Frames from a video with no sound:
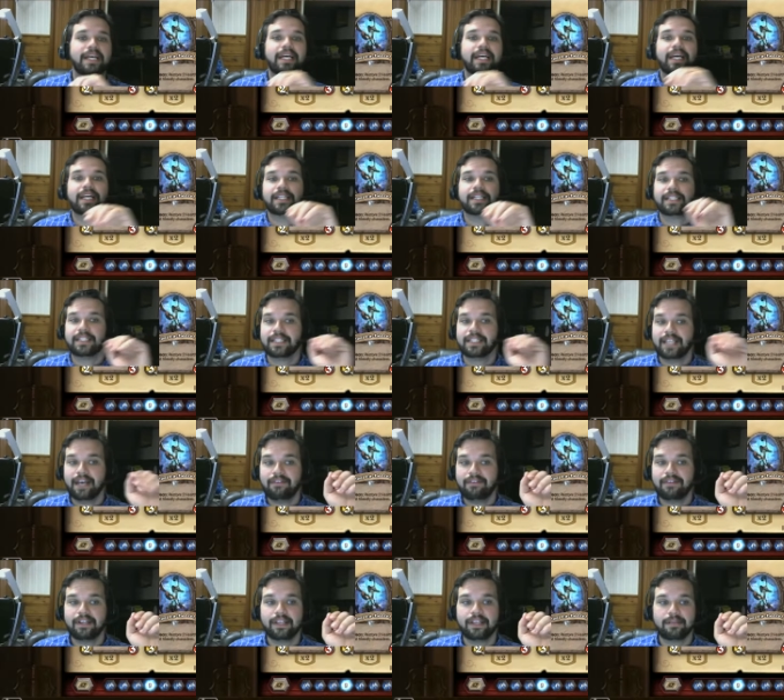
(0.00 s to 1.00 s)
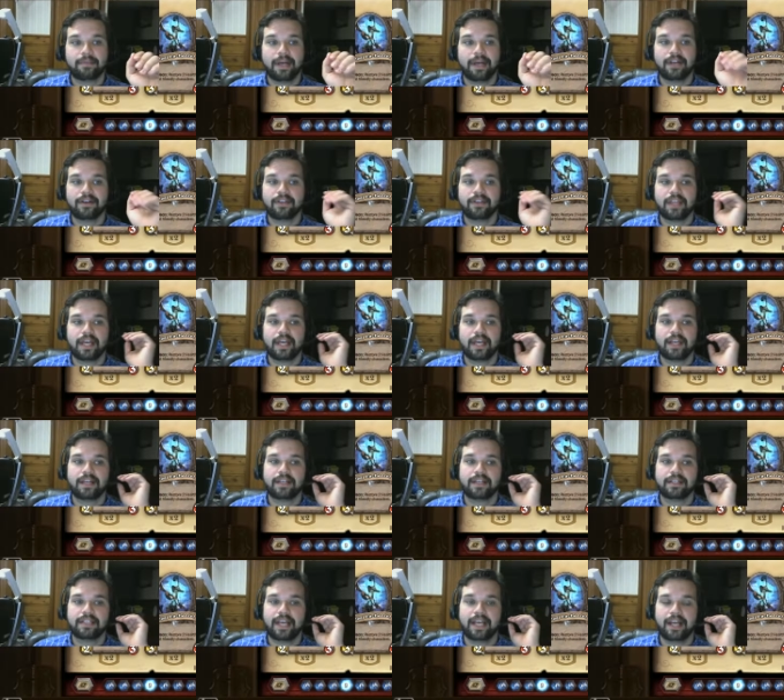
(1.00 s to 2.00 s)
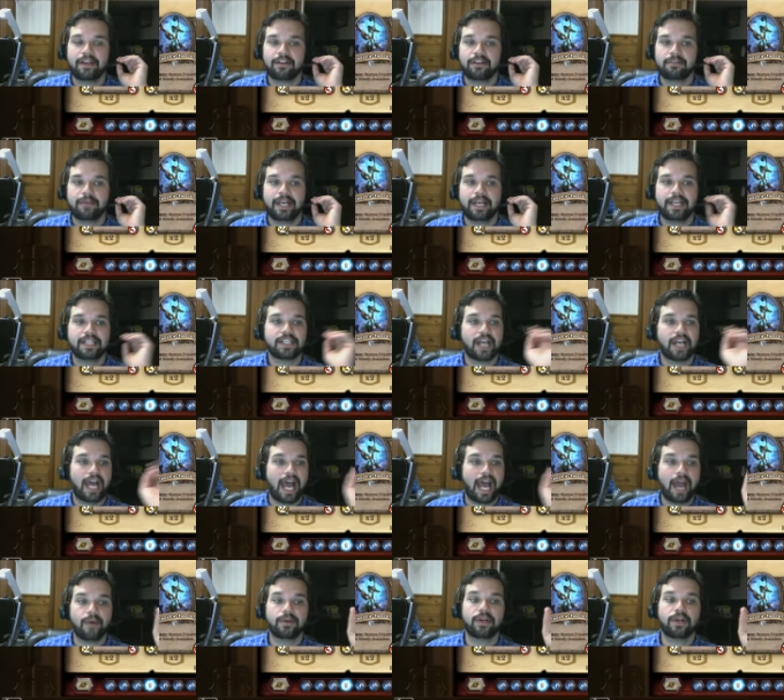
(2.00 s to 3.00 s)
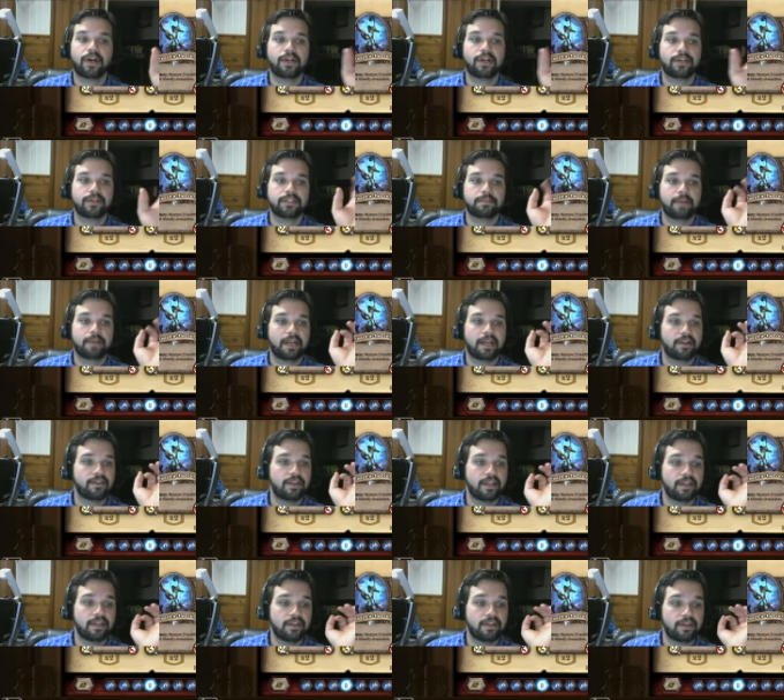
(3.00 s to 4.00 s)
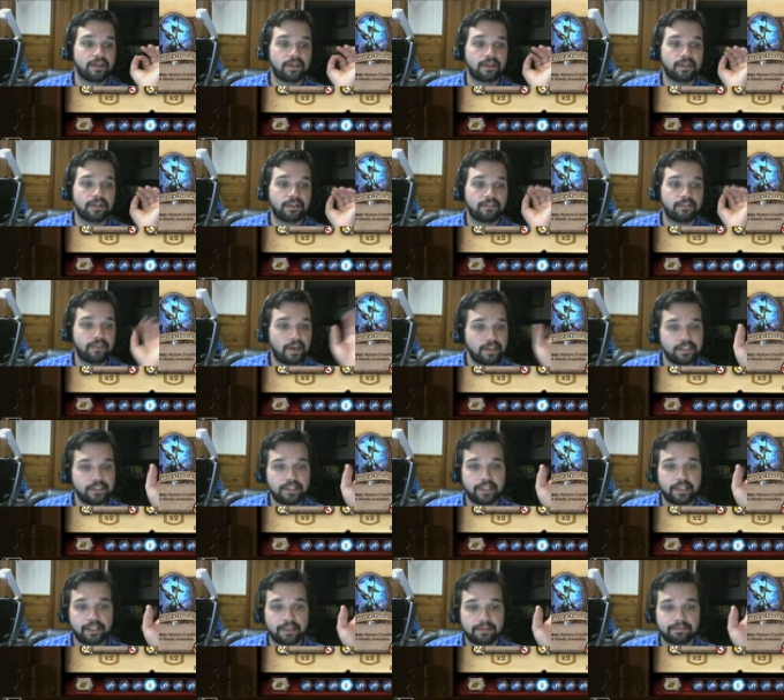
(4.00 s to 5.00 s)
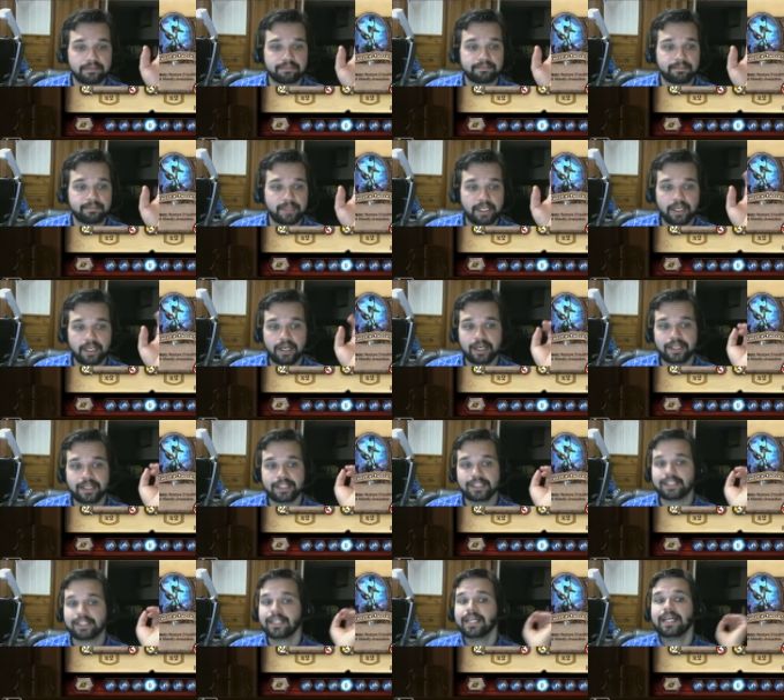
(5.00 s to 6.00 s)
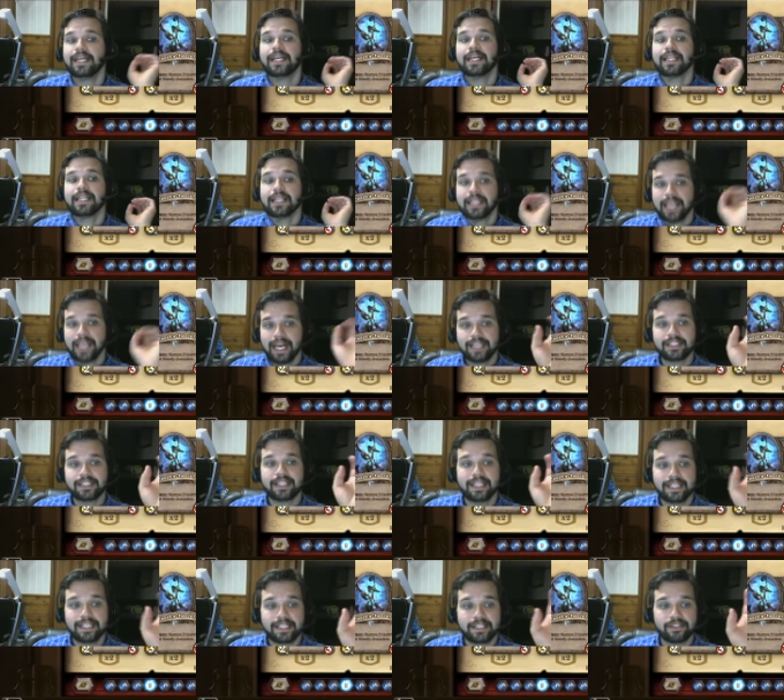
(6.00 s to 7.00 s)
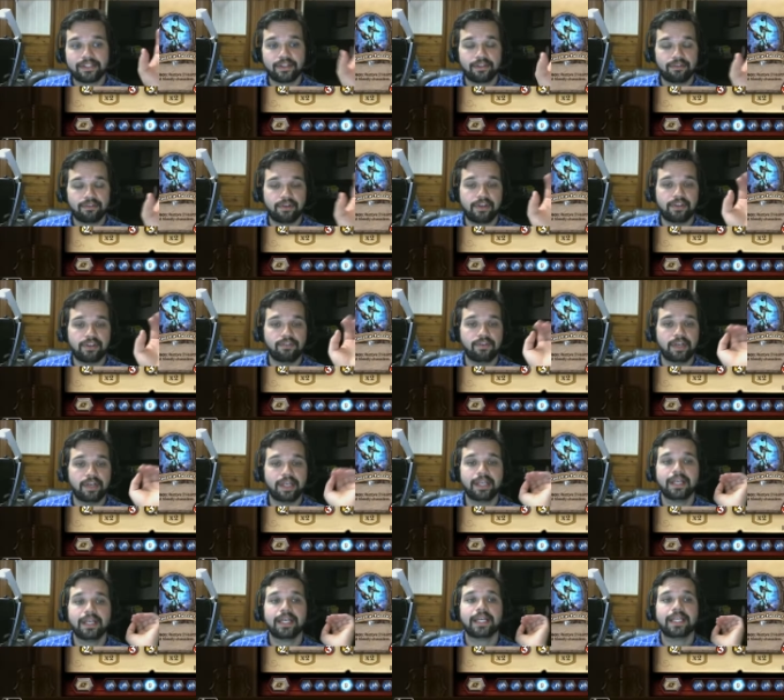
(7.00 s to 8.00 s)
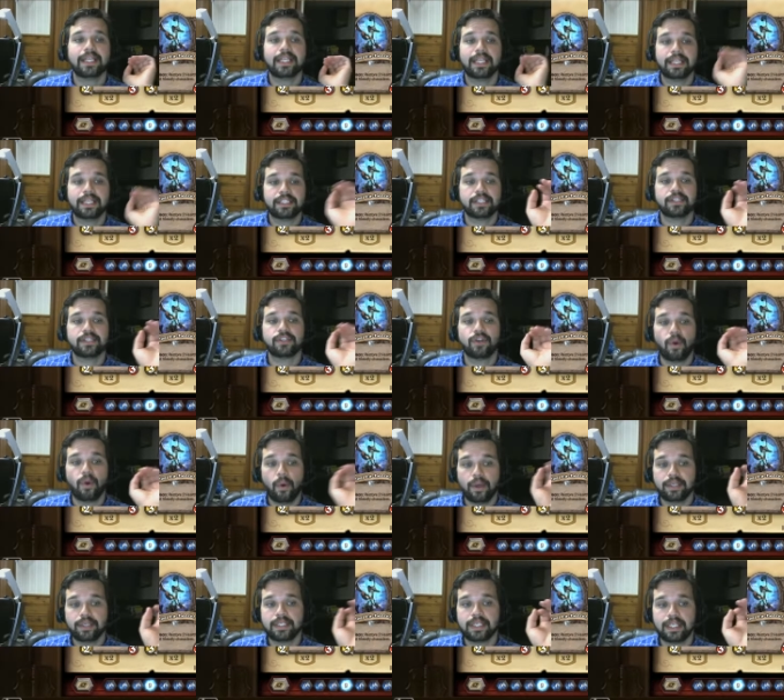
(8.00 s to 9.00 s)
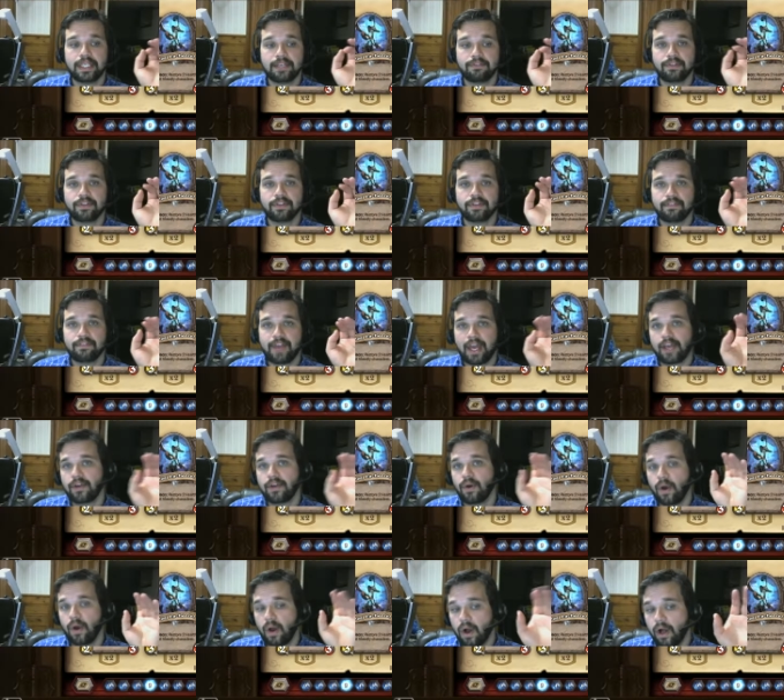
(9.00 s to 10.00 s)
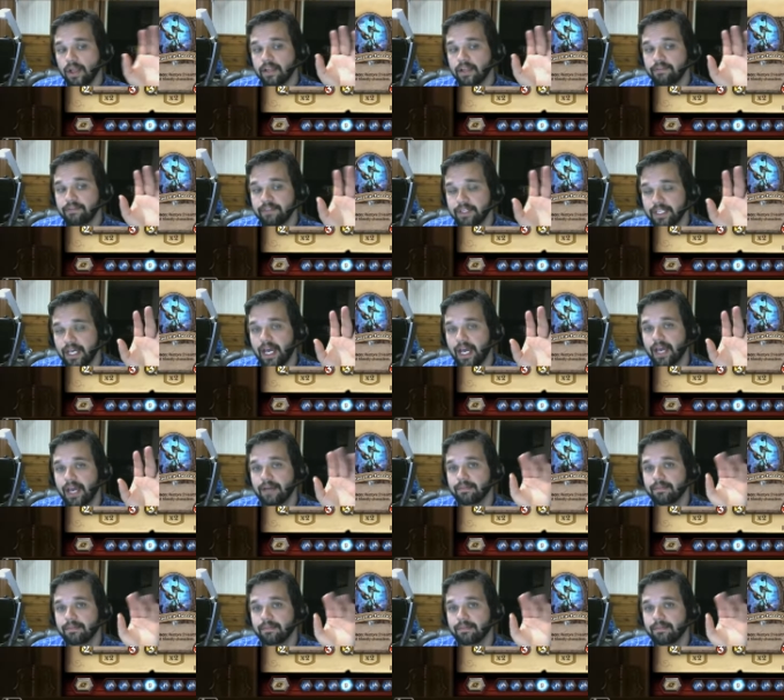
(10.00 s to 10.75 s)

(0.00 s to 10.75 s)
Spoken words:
it's definitely better than Dalaran Mage. I would argue it's better than the Farseer, because yes, this is a 3/3. This is going to give you the value all of the time